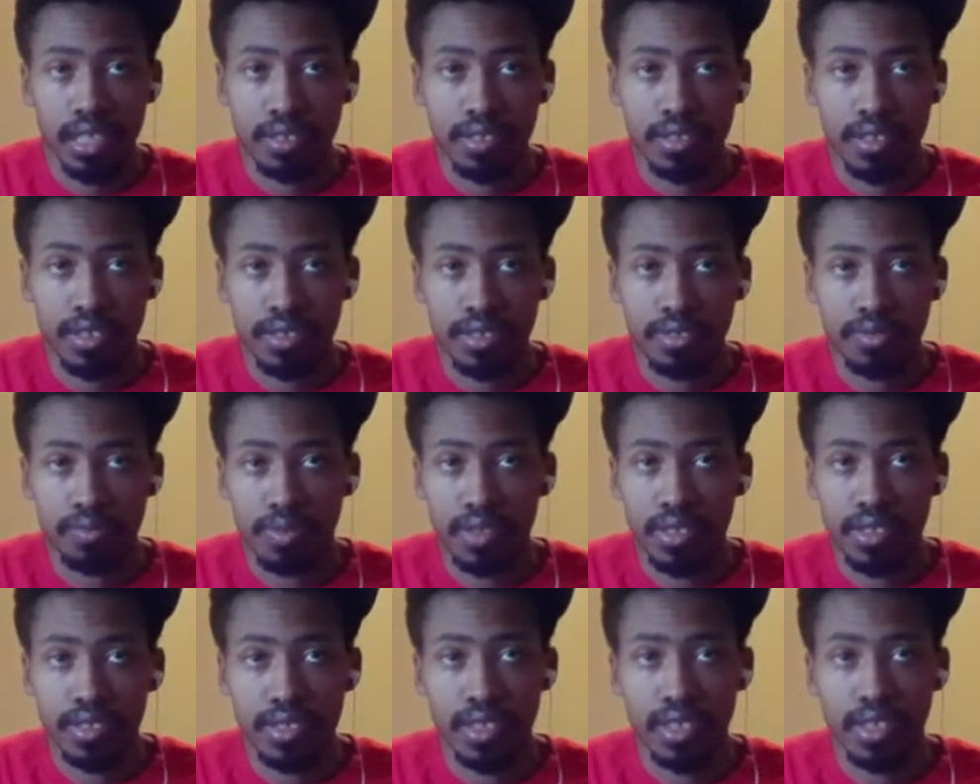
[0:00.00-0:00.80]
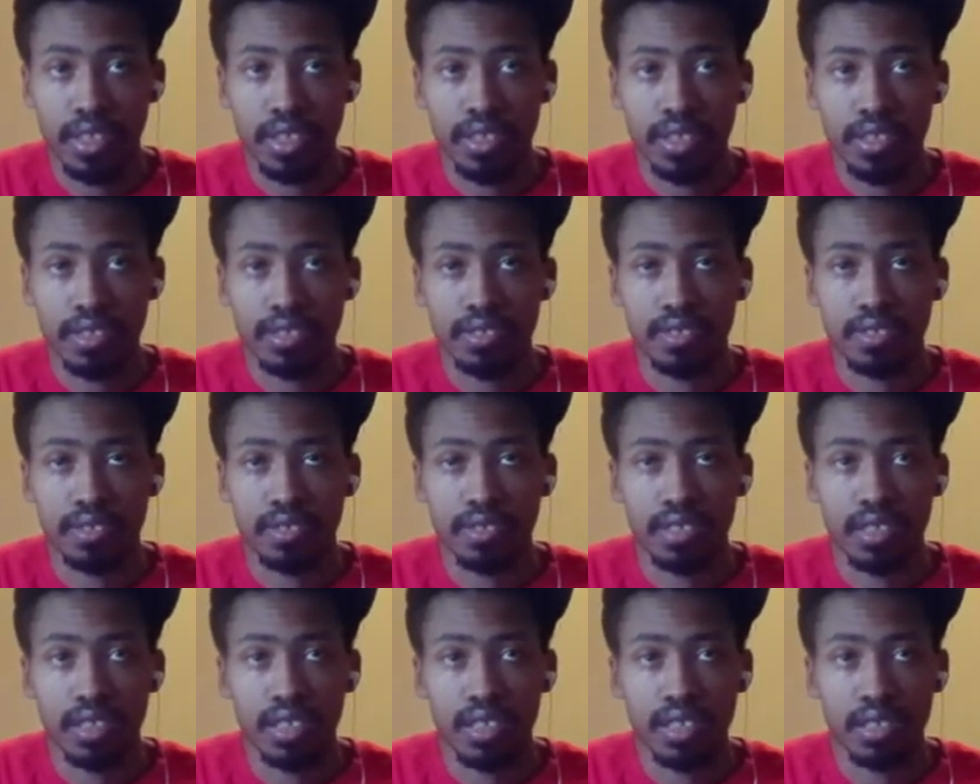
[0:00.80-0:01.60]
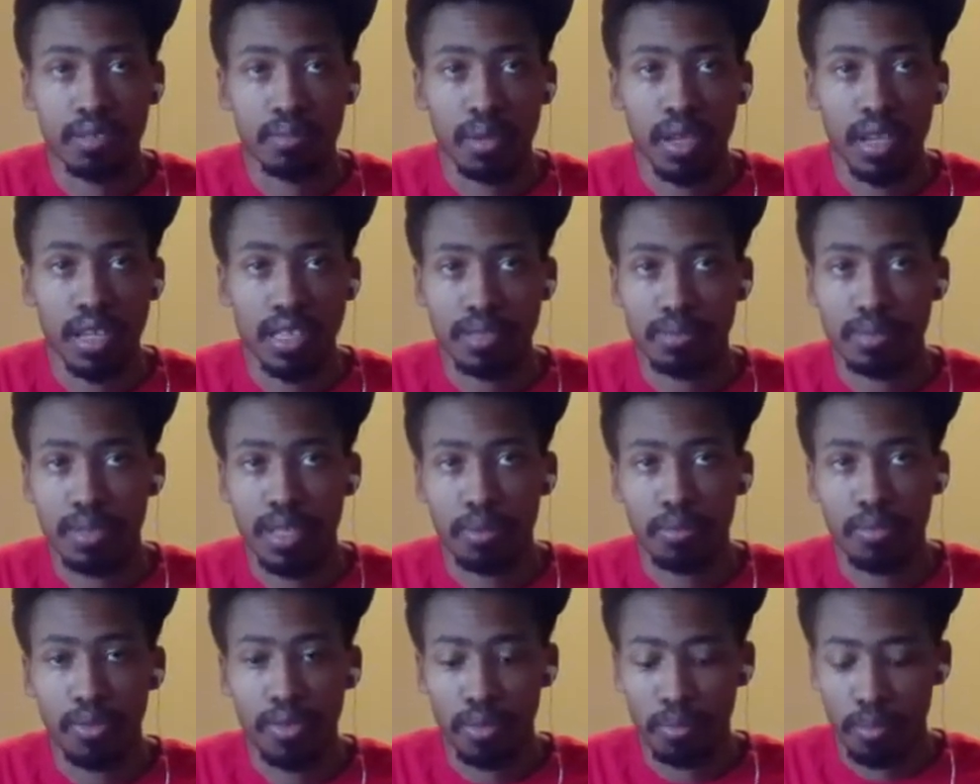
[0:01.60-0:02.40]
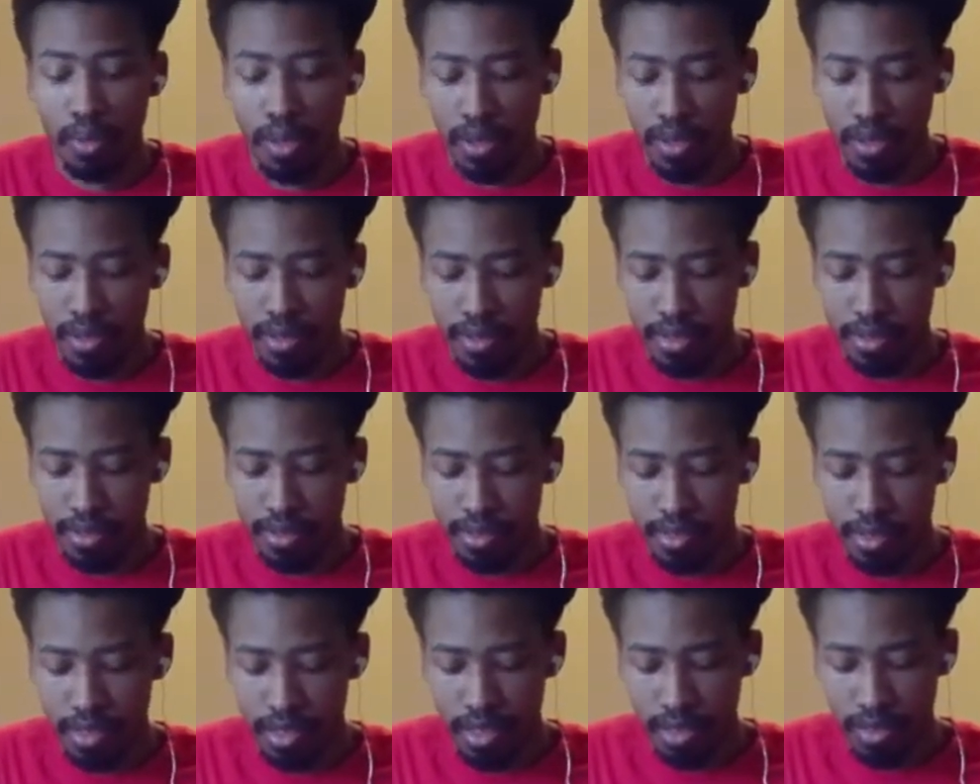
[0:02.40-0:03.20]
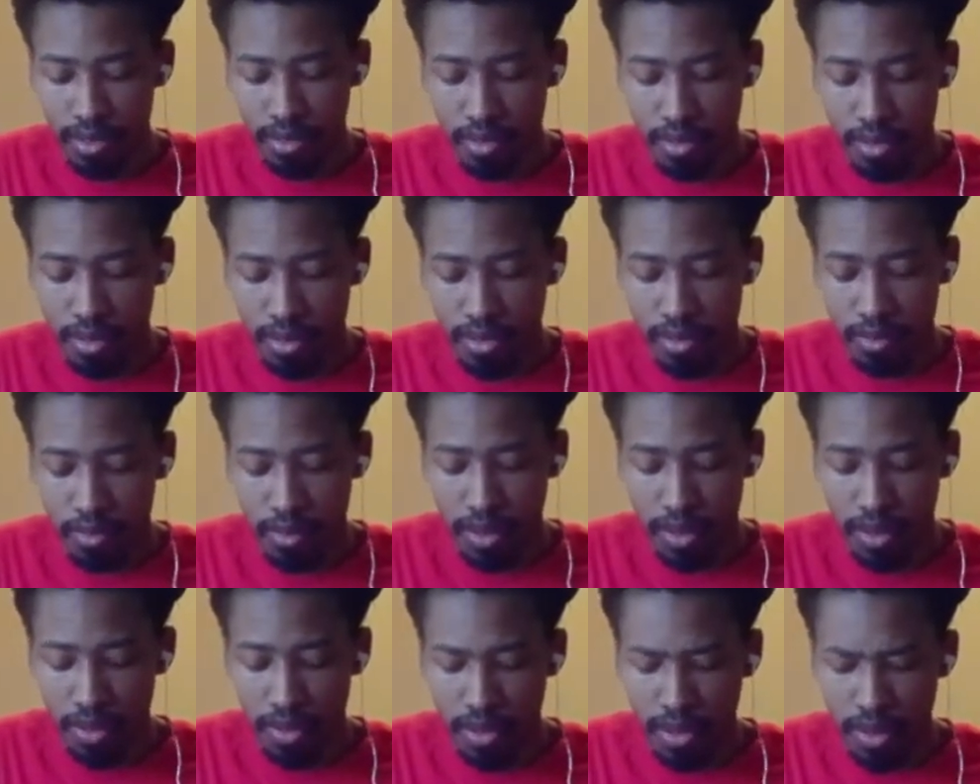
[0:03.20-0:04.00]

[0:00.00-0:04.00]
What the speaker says: Just wins and losses. I'll explain more about it later on as well.